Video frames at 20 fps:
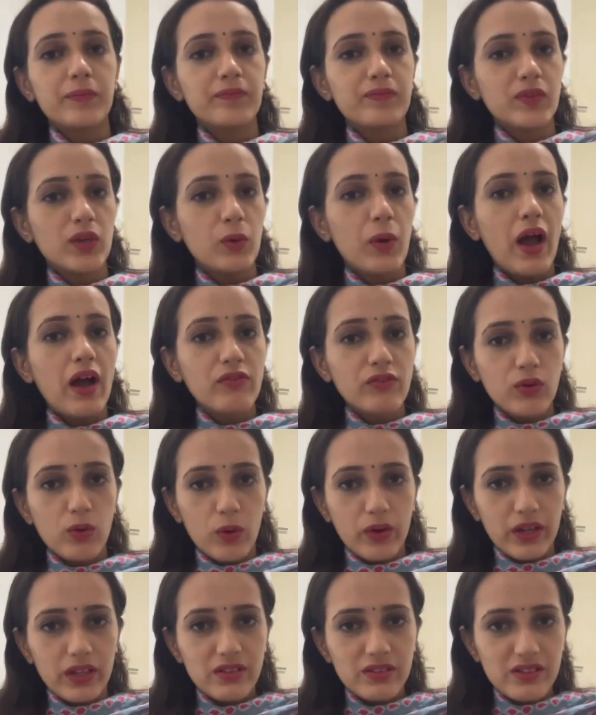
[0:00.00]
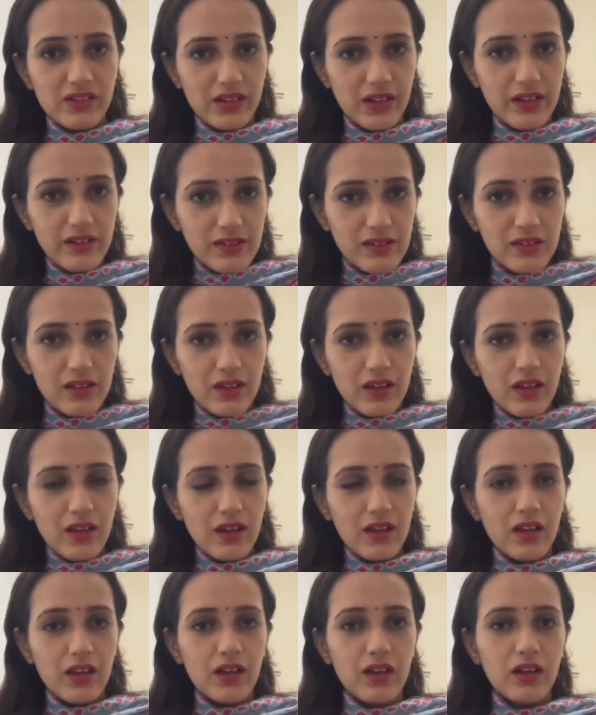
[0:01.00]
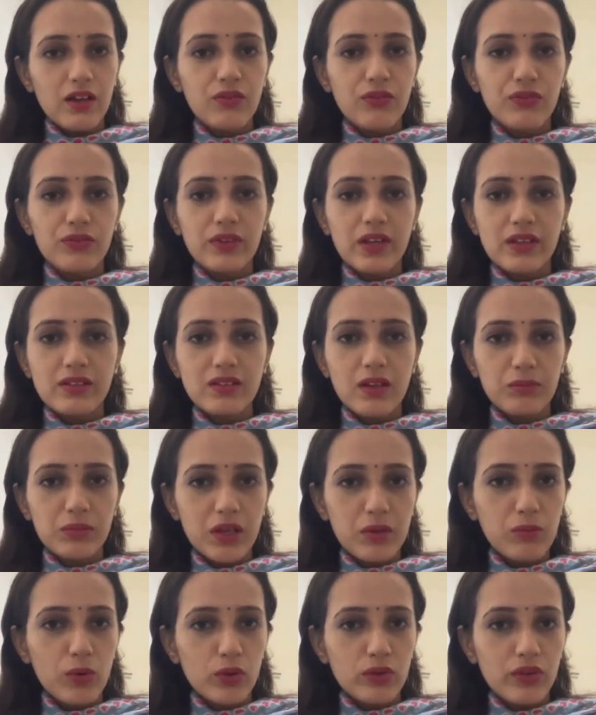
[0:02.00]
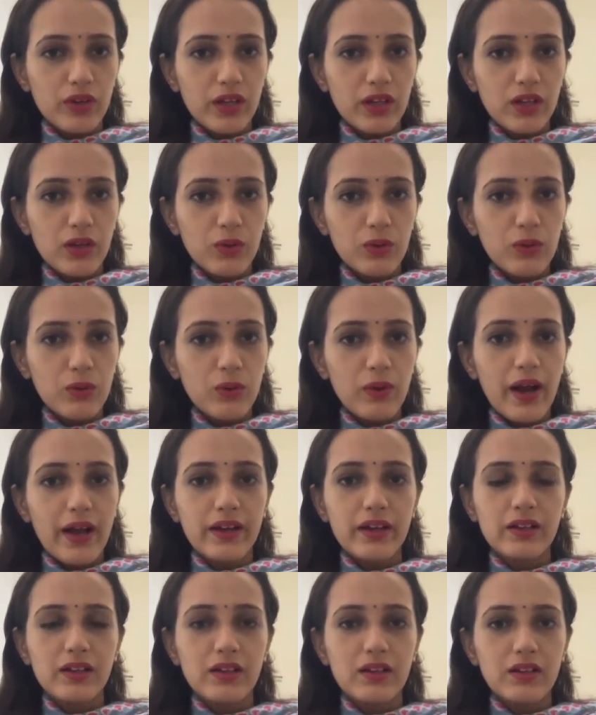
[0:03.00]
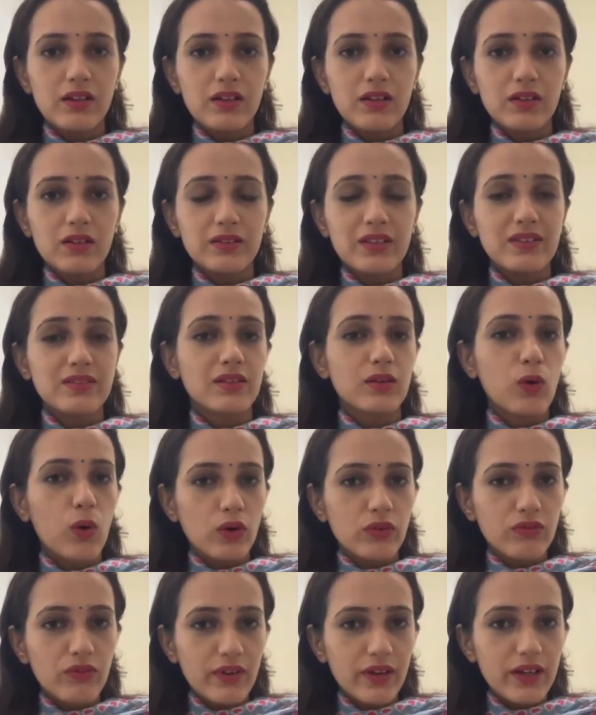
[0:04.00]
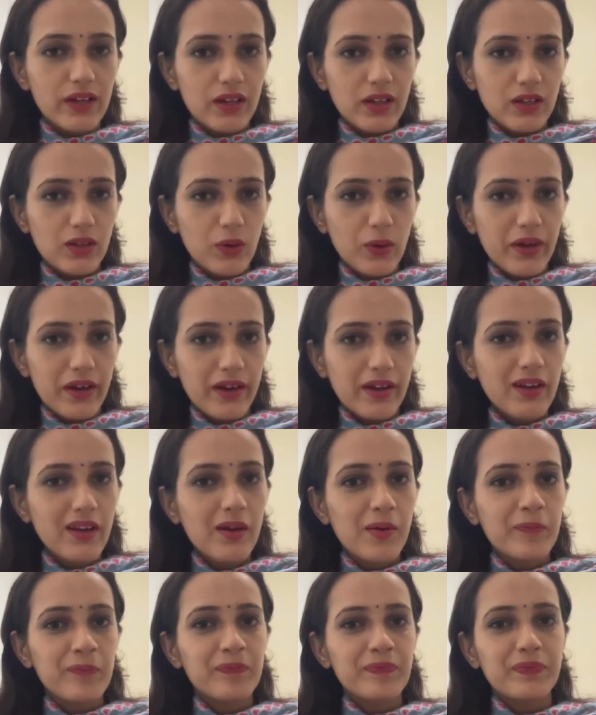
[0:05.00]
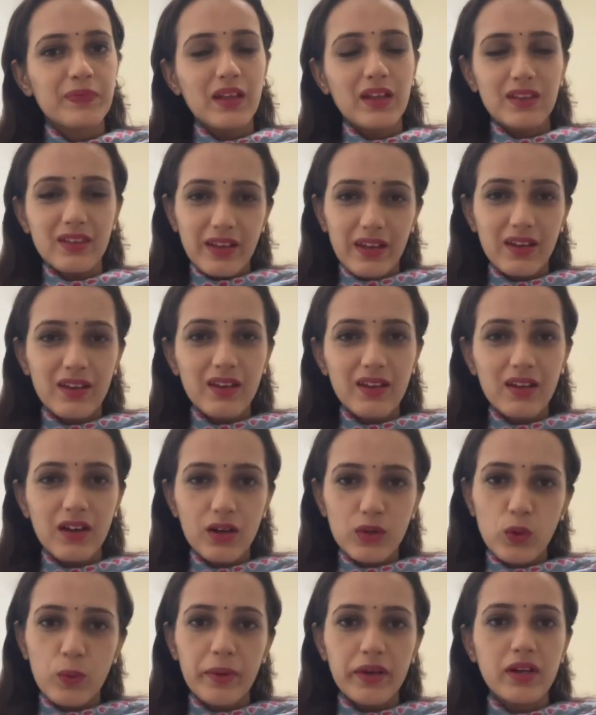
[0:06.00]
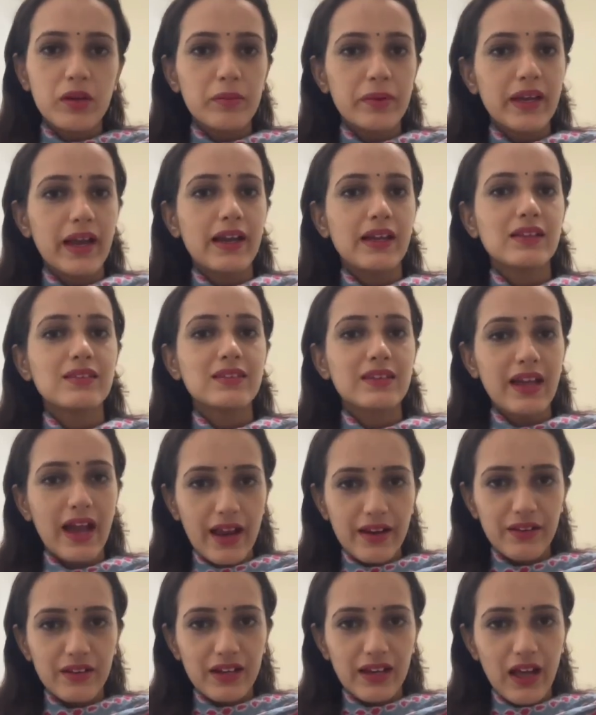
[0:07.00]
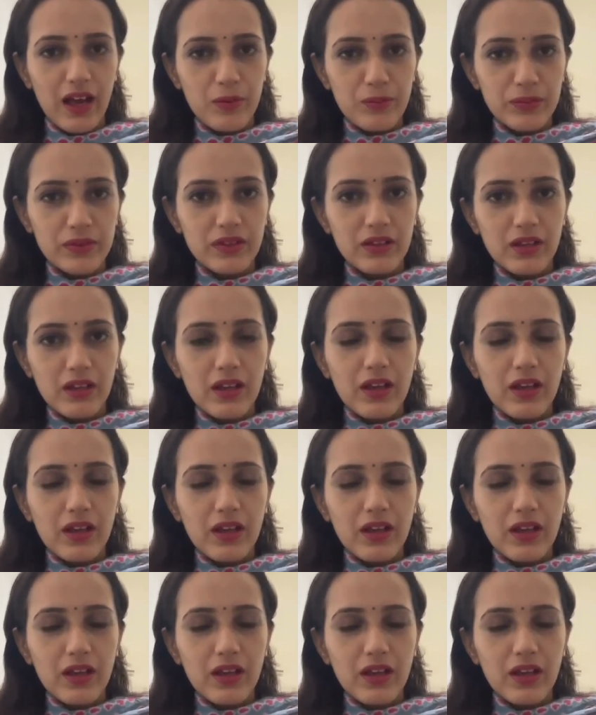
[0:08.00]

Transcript: you have chronic stress, if there's something bothering you and there's a conflict in your head, then atopic dermatitis can relapse.